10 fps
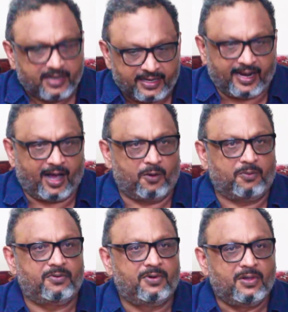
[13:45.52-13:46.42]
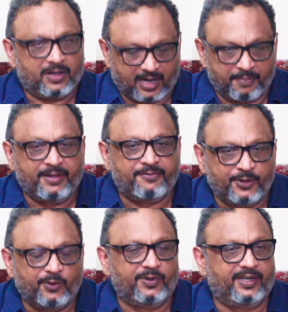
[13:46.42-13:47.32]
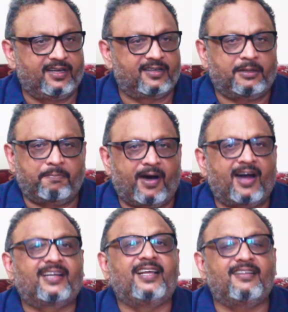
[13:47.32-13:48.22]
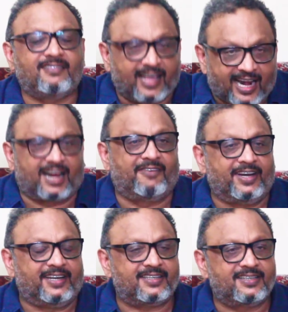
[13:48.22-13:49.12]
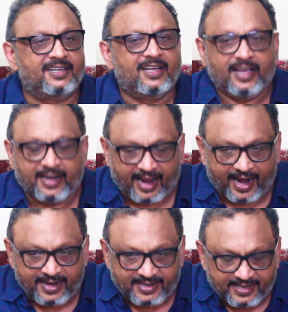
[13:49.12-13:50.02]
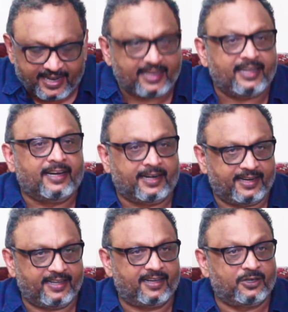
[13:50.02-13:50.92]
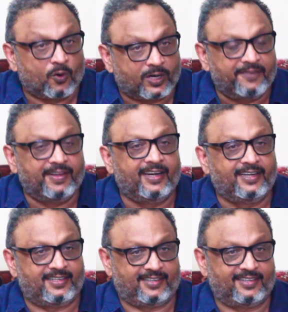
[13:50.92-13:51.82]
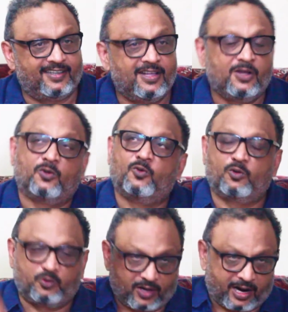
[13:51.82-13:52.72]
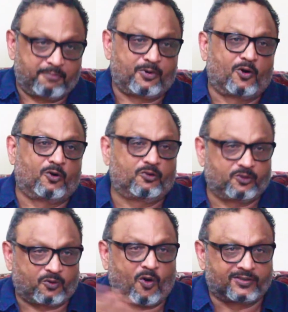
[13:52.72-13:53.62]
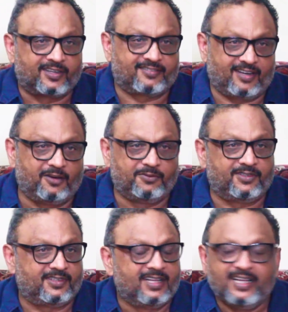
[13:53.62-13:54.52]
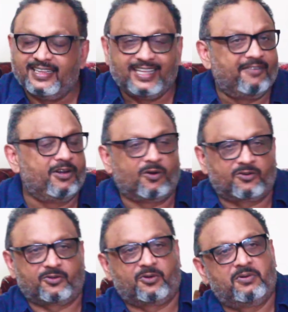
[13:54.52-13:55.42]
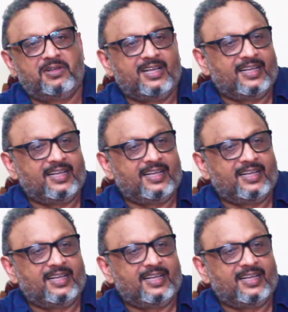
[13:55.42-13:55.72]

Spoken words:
Now, coming few years, the party is irrelevant in India, not even India. Those who are abroad also, Congress lover, they will also